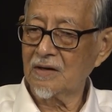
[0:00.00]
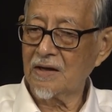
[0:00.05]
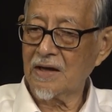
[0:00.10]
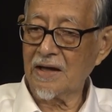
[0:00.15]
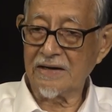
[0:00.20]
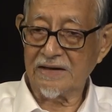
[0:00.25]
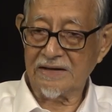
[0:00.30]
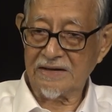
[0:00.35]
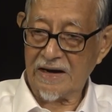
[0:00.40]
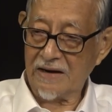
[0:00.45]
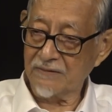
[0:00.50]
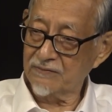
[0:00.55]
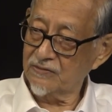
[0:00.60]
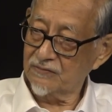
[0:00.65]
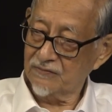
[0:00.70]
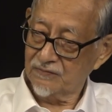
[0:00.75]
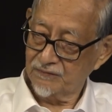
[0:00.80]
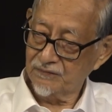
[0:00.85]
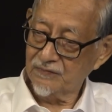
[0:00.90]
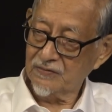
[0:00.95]
and
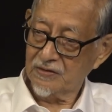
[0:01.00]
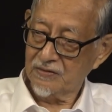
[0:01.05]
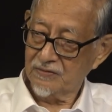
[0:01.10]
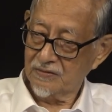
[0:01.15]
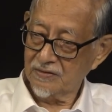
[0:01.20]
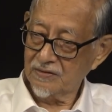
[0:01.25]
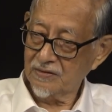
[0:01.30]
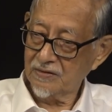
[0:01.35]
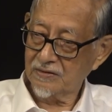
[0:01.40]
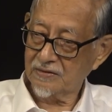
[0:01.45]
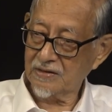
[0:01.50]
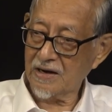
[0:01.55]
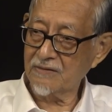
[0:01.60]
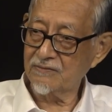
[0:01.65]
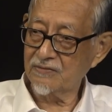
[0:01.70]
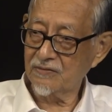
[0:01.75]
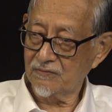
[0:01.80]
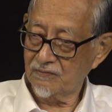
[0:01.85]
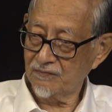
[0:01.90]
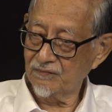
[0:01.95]
craven
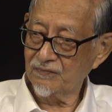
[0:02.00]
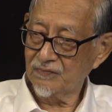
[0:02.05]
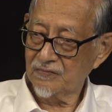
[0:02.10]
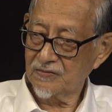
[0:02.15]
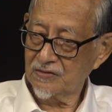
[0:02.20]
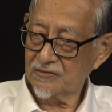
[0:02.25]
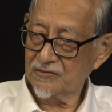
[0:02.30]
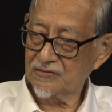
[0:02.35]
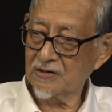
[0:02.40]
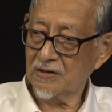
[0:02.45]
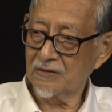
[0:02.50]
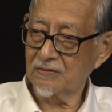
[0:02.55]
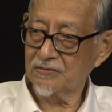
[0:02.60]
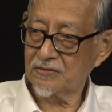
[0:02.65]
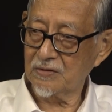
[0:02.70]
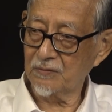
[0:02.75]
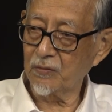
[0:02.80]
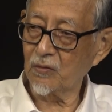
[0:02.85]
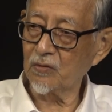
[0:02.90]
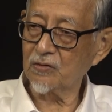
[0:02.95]
craven su-
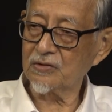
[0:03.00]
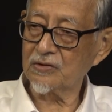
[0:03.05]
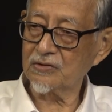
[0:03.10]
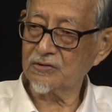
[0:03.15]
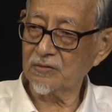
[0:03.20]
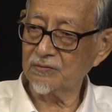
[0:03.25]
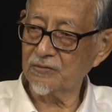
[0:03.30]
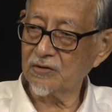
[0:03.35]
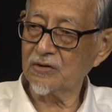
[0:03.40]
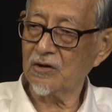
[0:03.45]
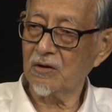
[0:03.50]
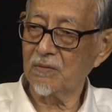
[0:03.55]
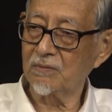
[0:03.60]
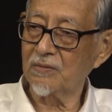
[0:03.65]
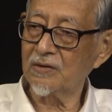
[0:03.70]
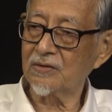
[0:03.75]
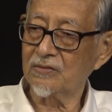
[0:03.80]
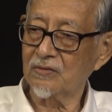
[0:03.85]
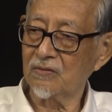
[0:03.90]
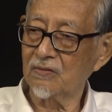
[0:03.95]
supporters of the
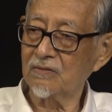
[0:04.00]
government. You